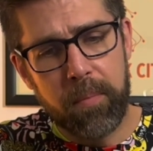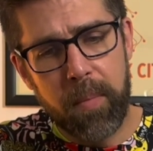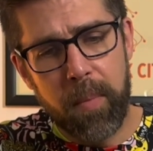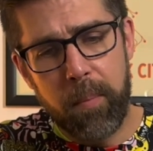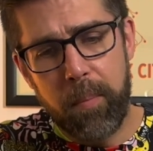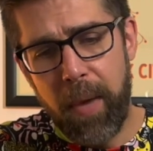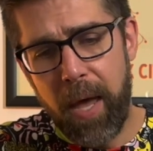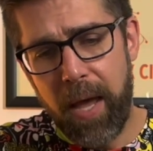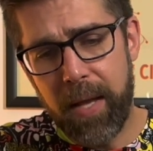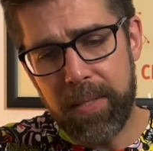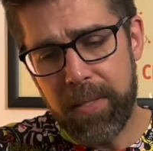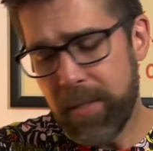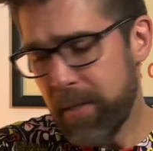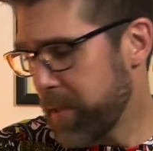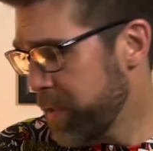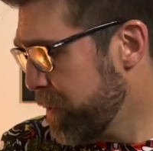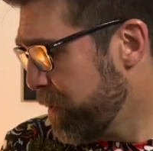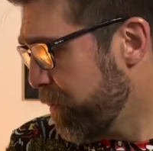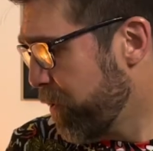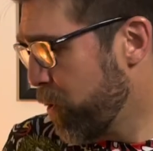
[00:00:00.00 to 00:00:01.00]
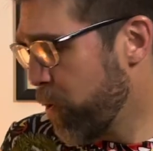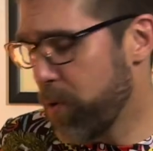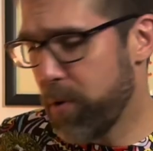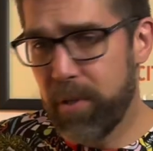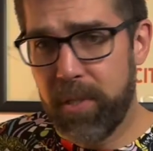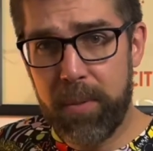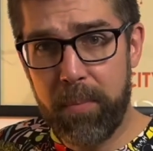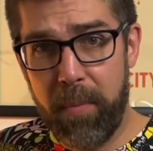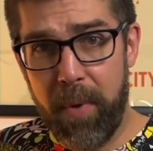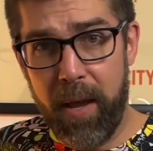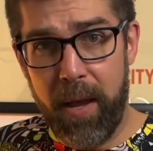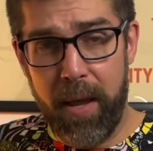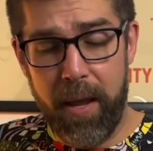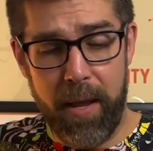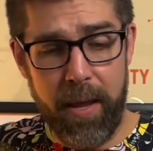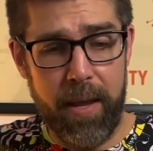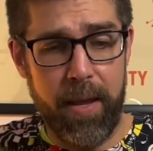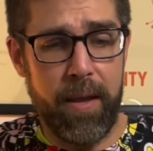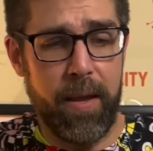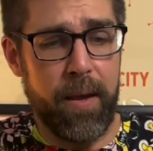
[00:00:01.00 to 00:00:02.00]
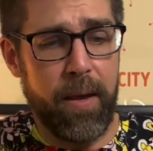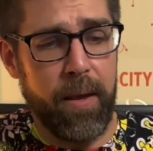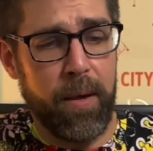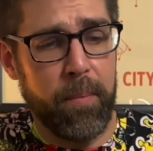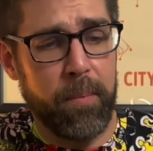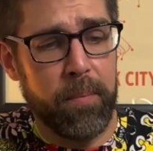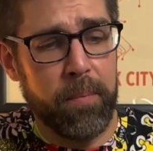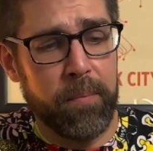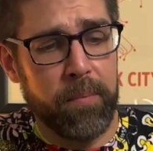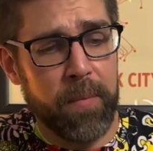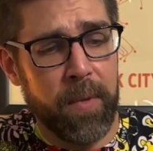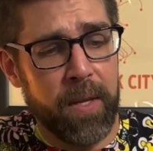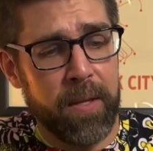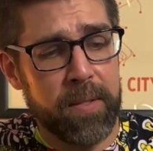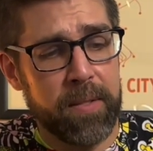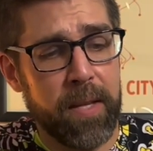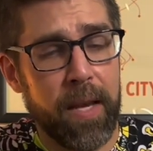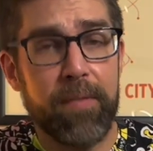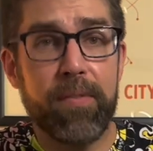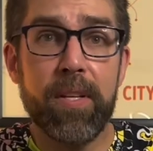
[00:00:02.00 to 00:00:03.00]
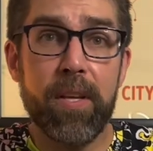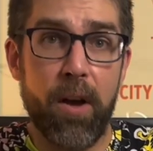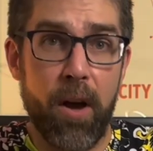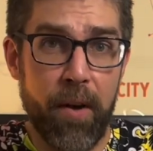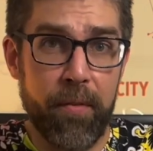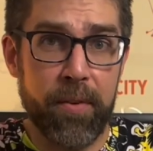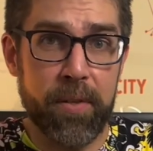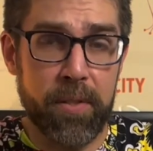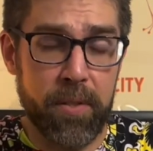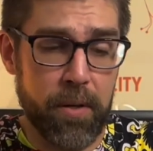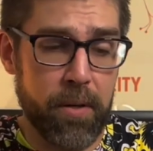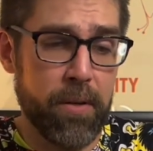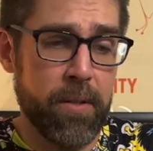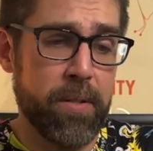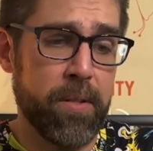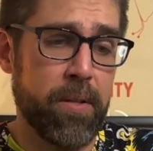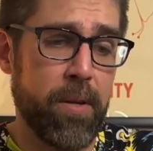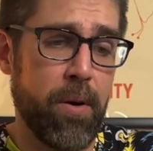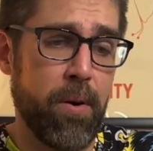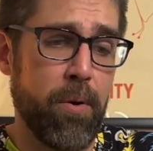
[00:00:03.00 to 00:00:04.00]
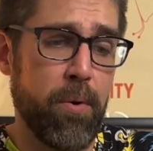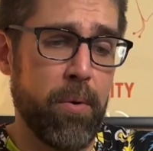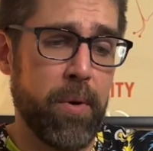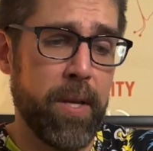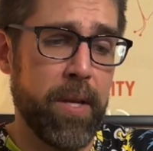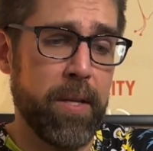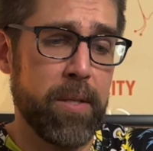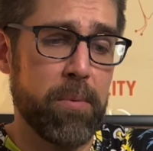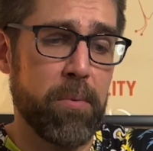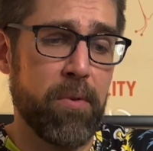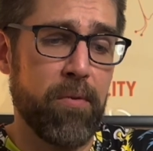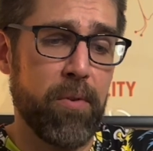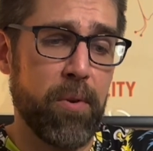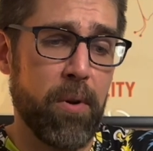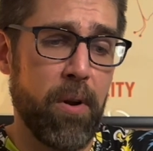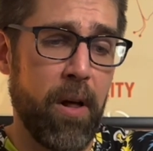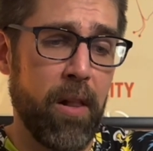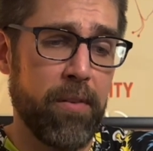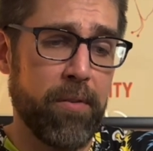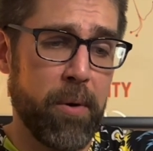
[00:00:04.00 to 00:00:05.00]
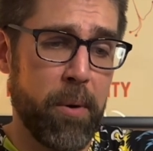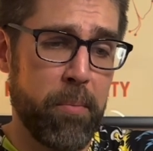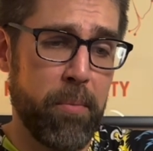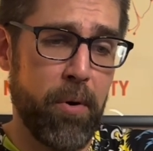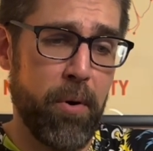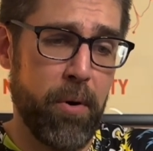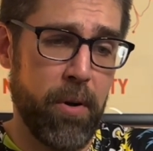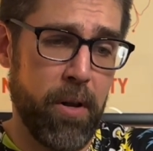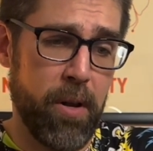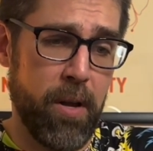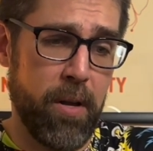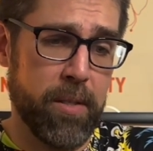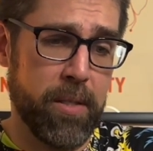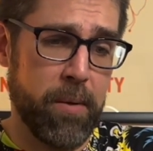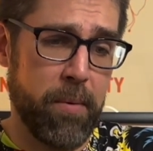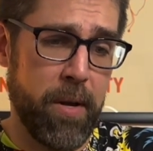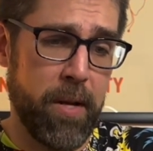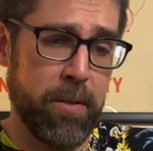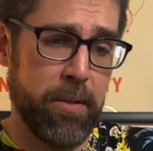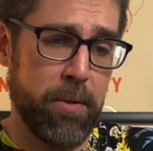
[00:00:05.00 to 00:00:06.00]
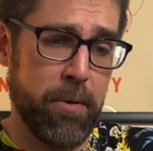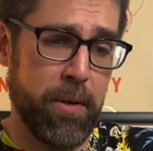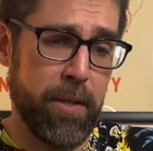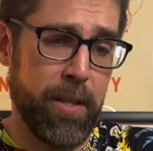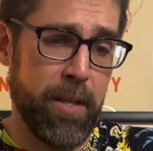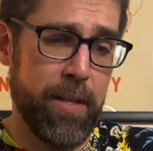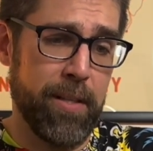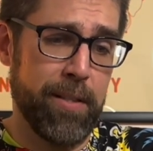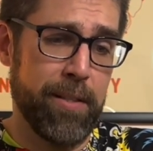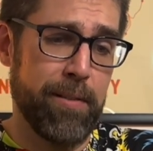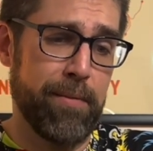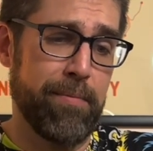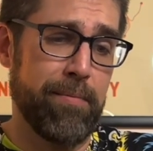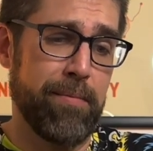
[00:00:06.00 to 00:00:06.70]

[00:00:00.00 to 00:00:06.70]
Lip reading: Paxton is, of course, my safety officer, so he's reviewed all of our protocols around doing this.